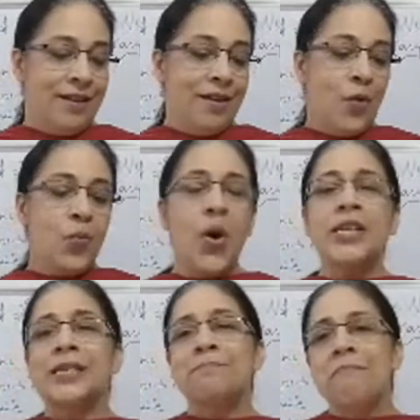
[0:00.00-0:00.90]

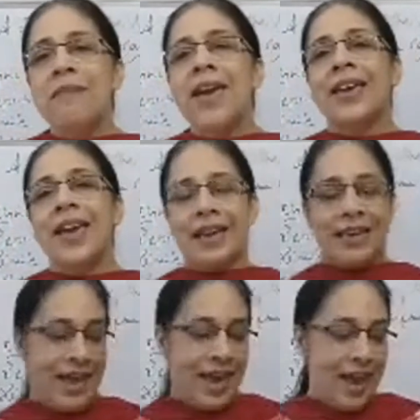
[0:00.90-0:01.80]
was making
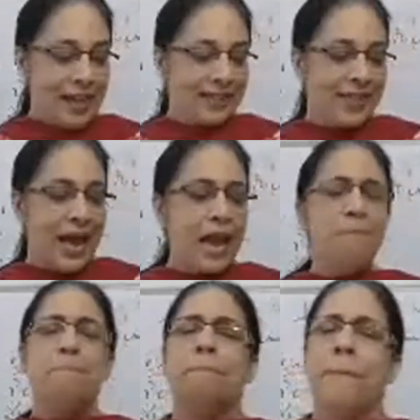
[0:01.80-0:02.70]
cakes
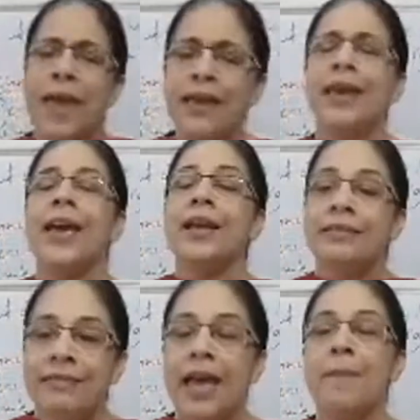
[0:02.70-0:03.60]
and
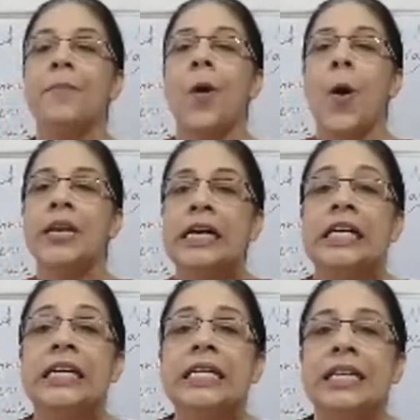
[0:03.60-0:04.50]
baking them on
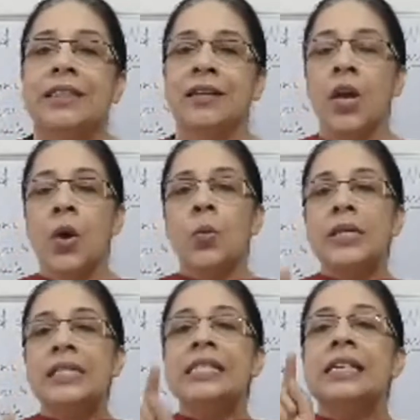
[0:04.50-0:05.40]
hearth.
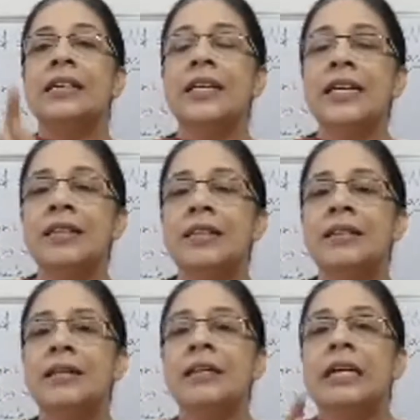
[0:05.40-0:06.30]
What is hearth?
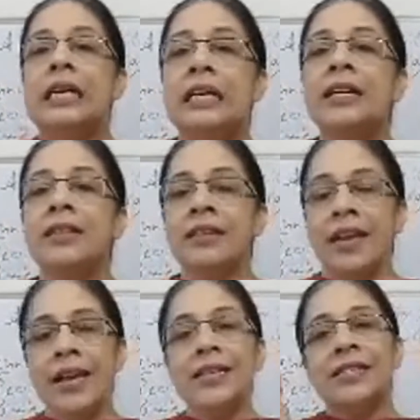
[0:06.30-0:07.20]
Hearth
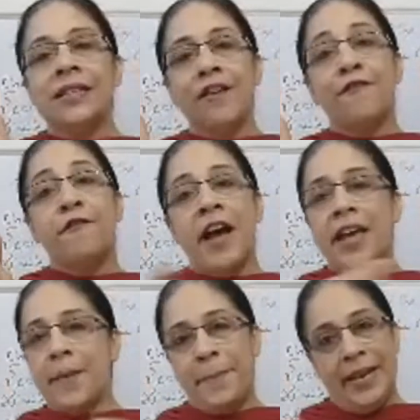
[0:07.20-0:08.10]
is
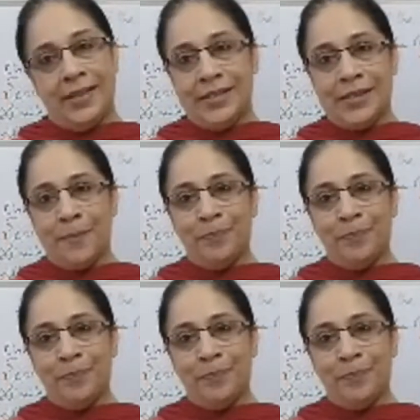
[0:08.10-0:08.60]
fireplace.